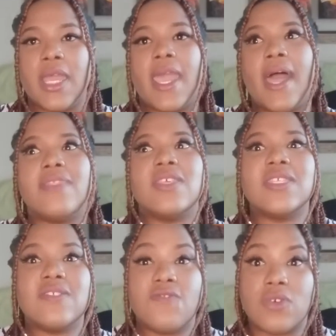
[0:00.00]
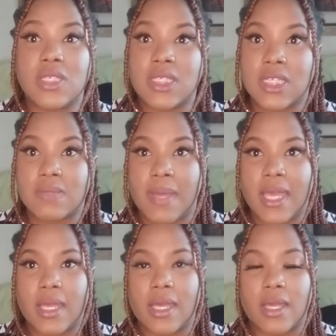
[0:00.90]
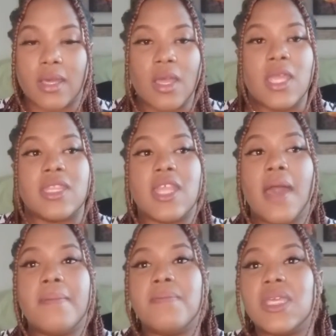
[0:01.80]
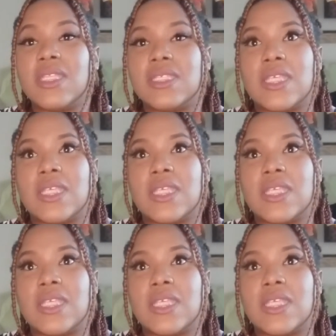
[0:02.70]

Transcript: And this is for a 6-pack. That means